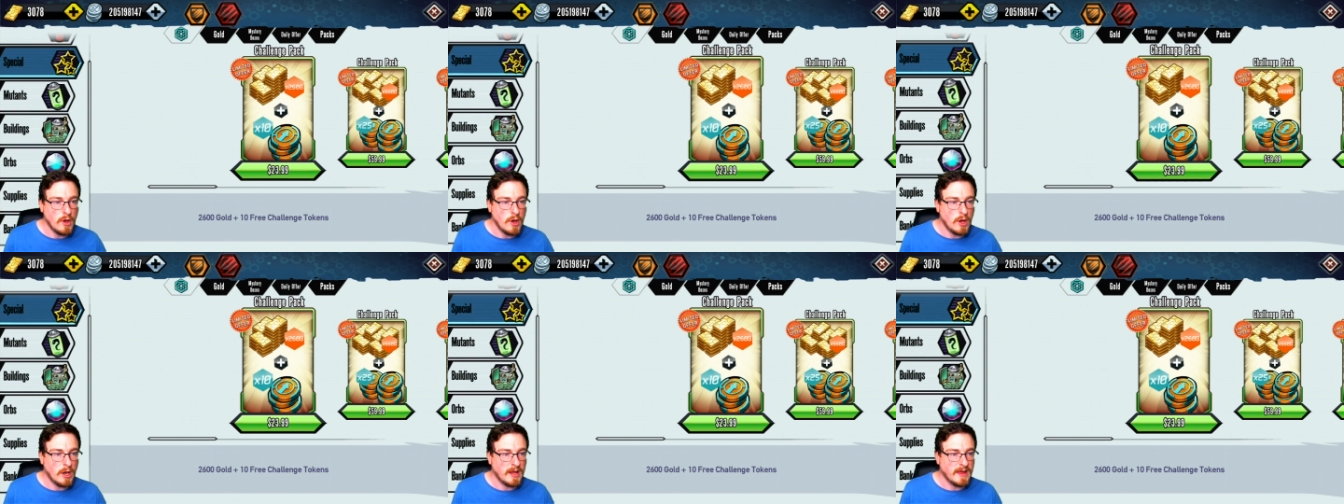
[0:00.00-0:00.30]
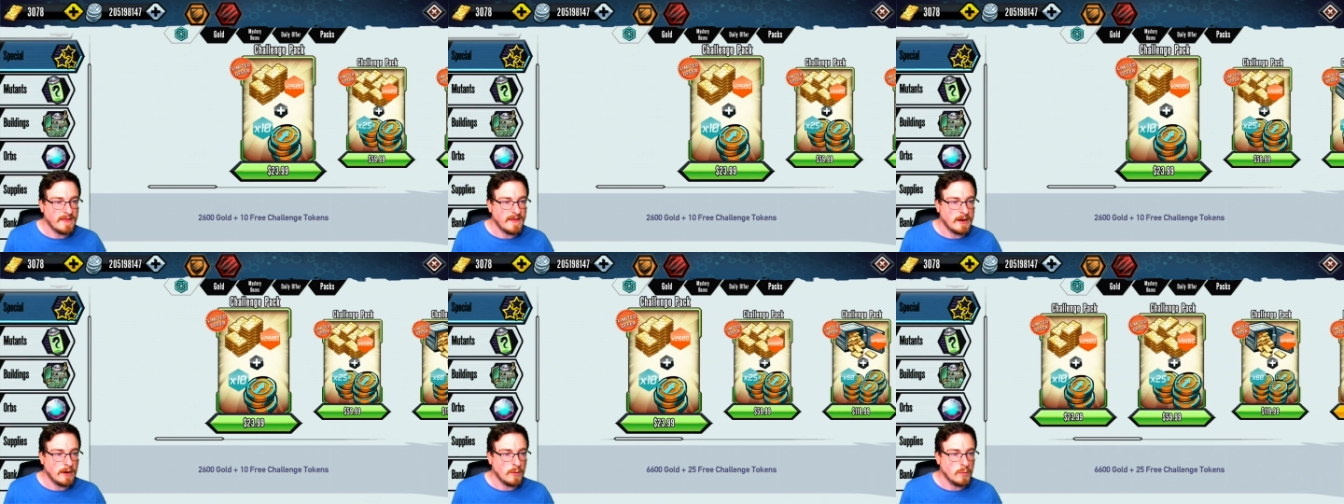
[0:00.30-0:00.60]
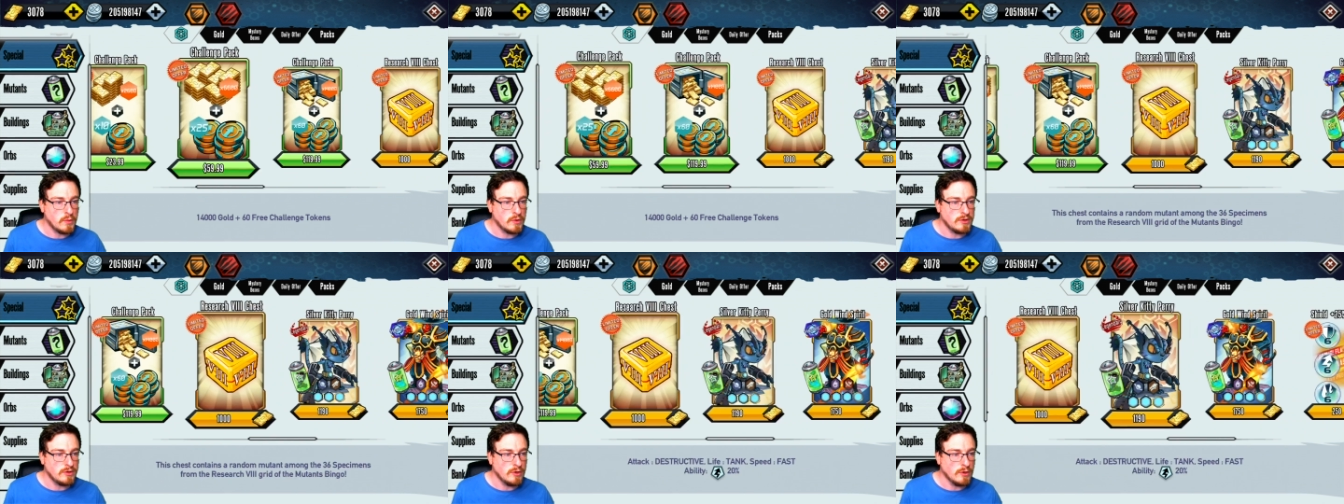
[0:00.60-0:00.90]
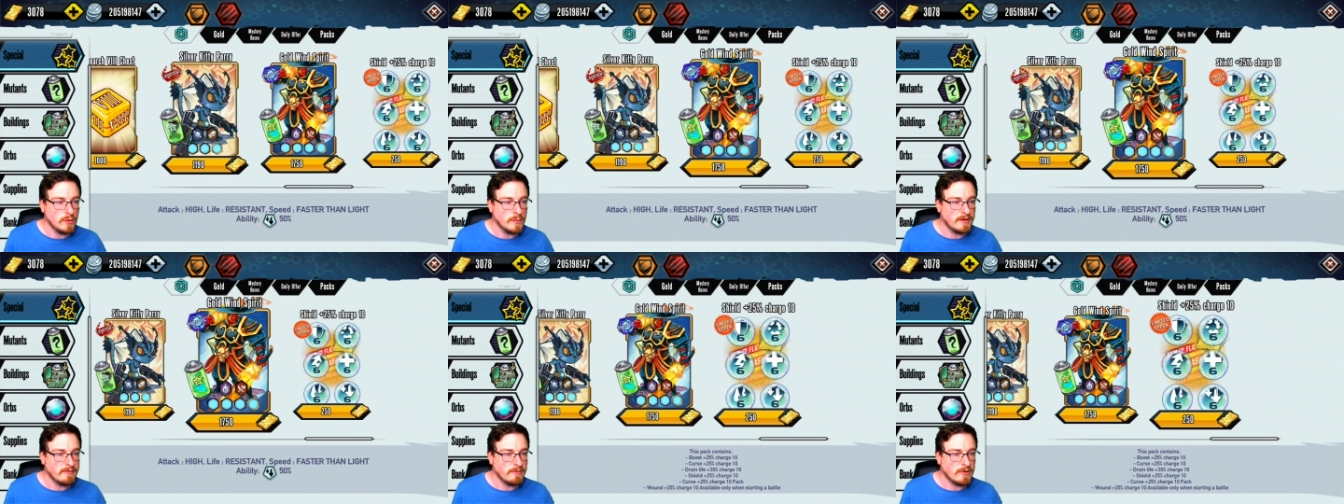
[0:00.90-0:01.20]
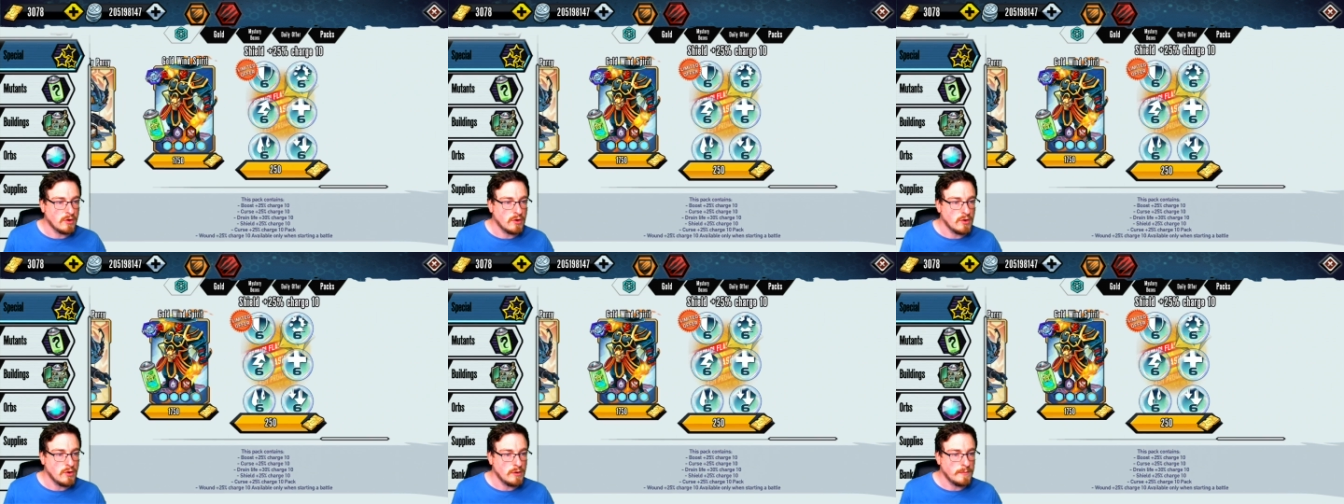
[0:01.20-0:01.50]
earlier than I would normally
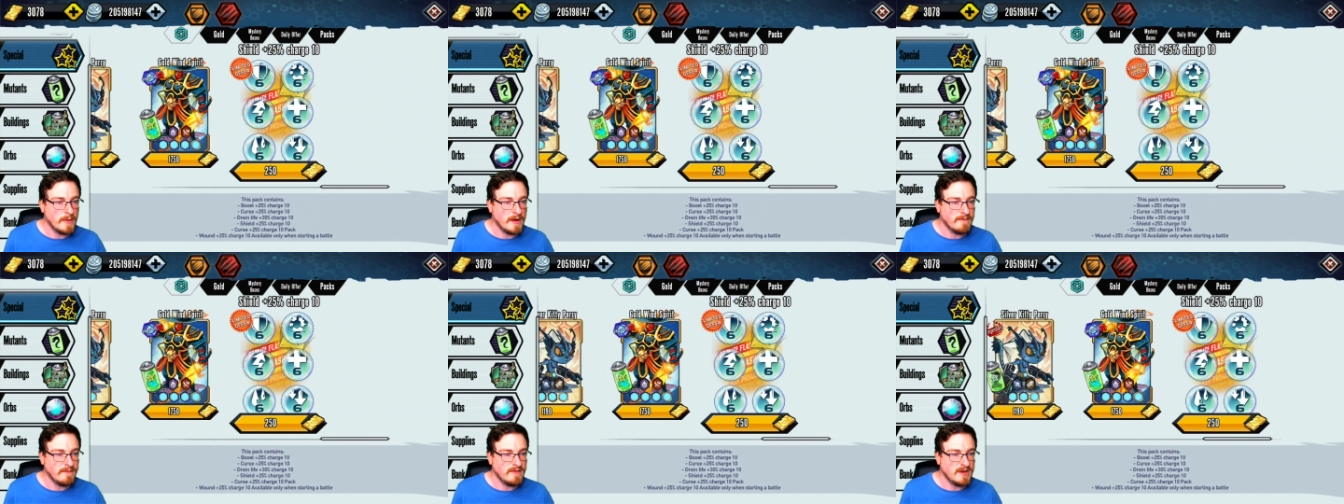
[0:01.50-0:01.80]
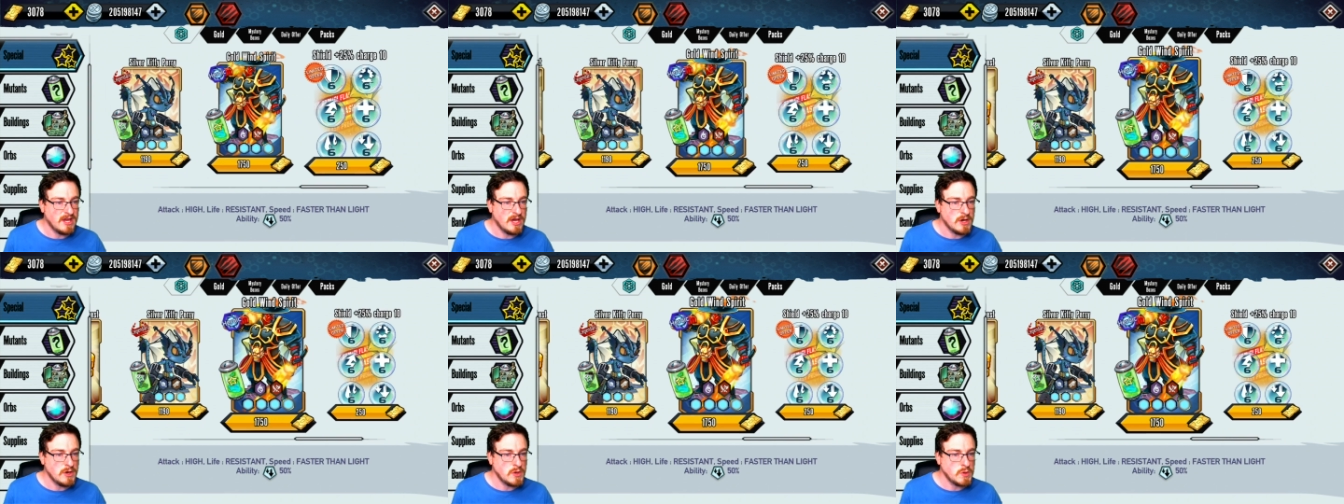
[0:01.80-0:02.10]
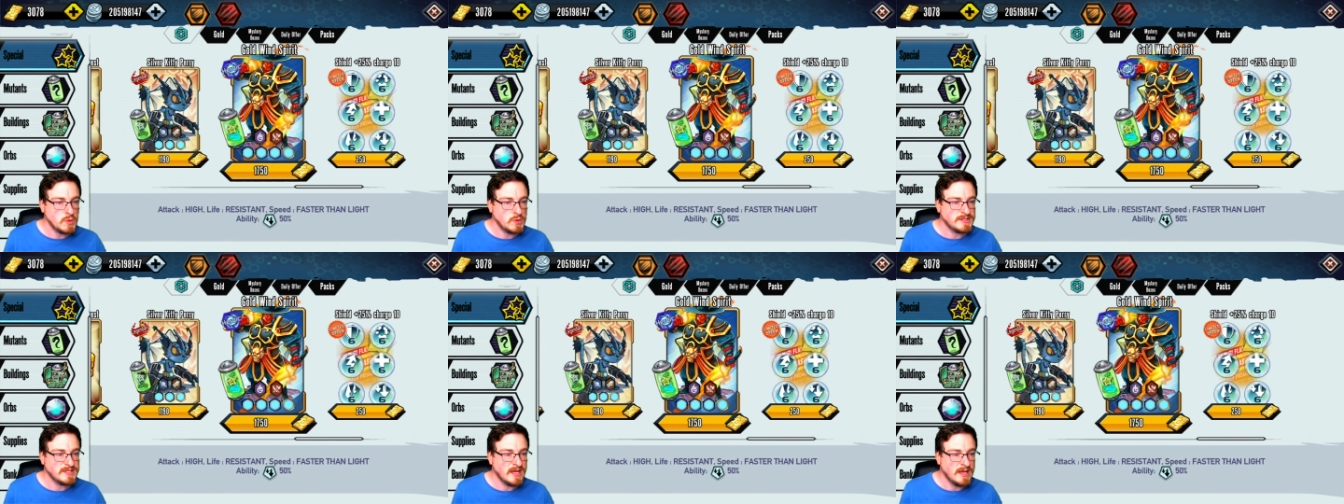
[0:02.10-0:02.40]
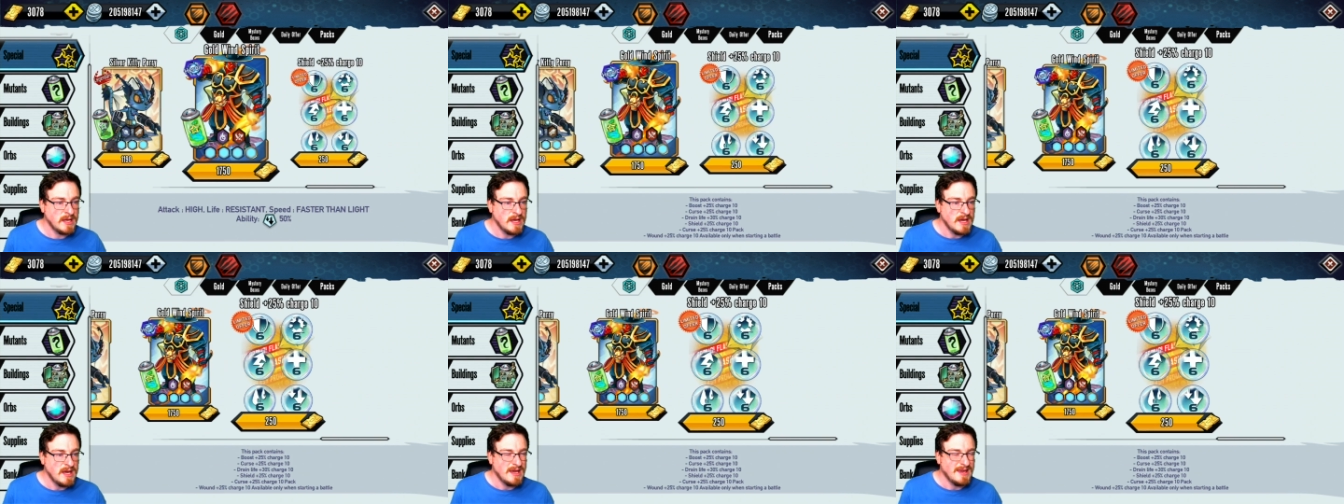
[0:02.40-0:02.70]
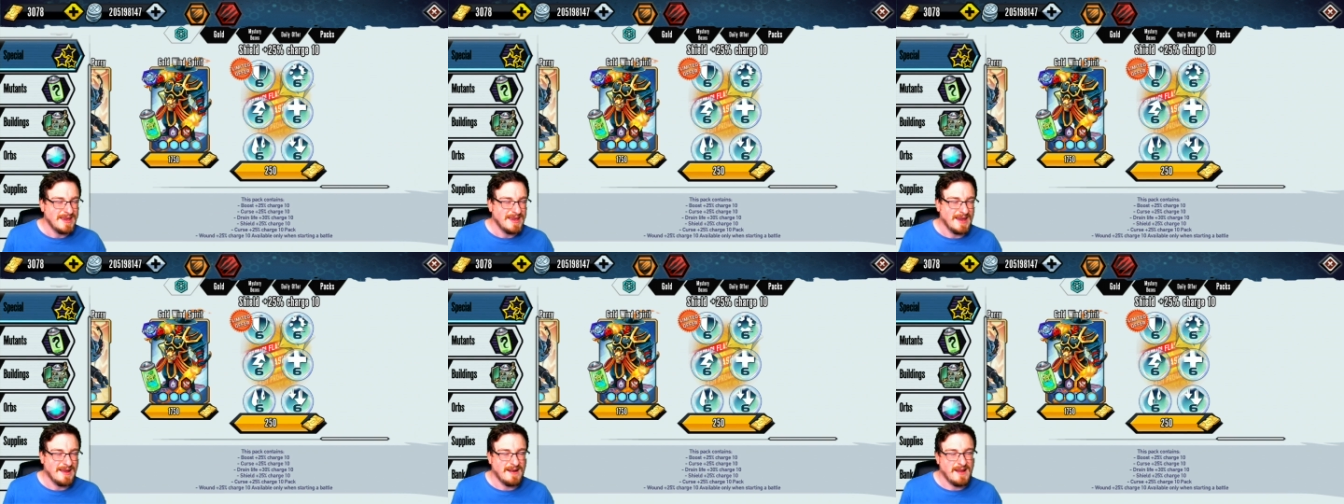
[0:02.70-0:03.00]
record my videos
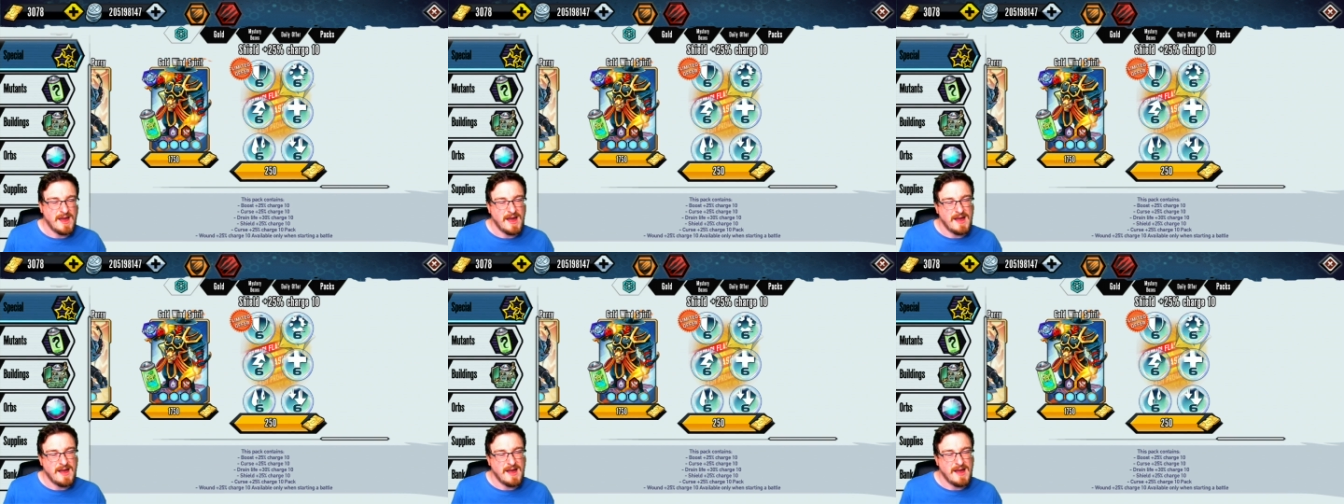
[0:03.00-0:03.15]
yeah, like,